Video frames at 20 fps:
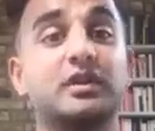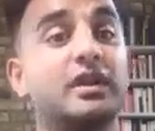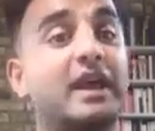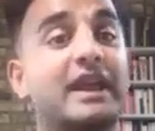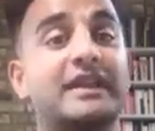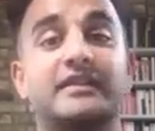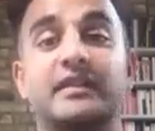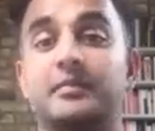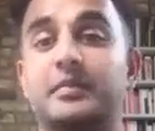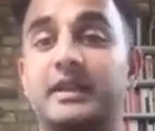
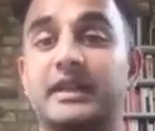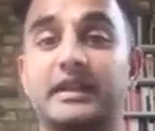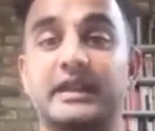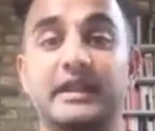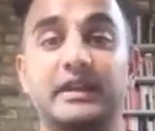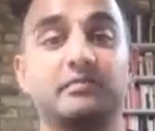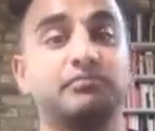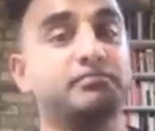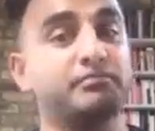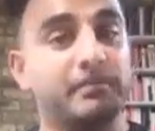
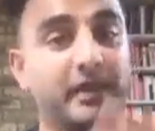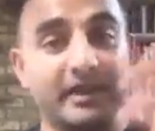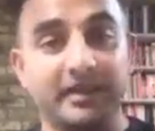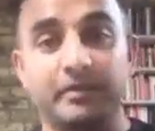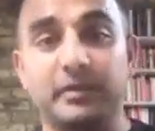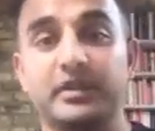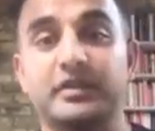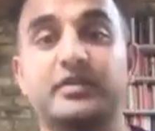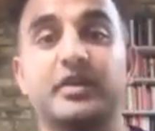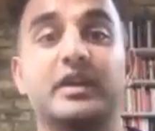by the
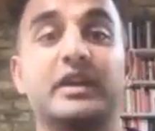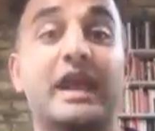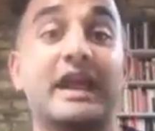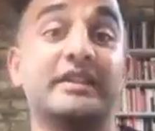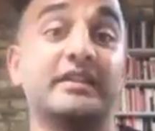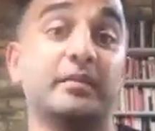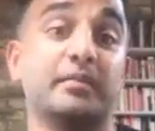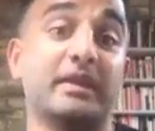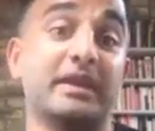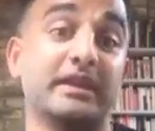military
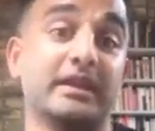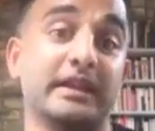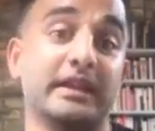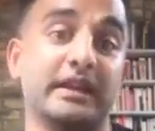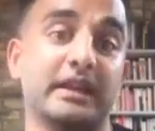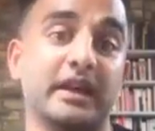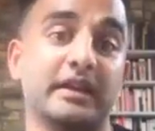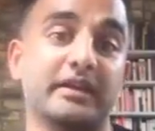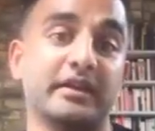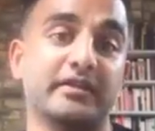ends up
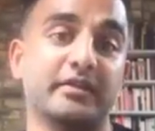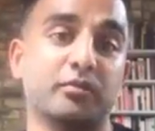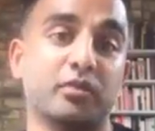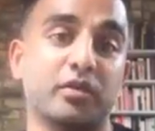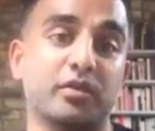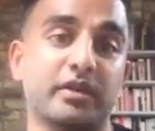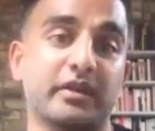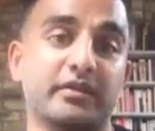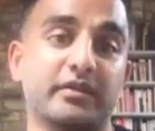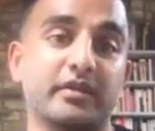killing a dozen
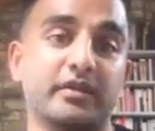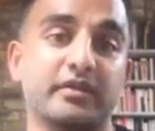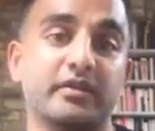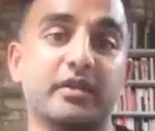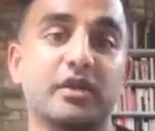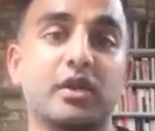protesters.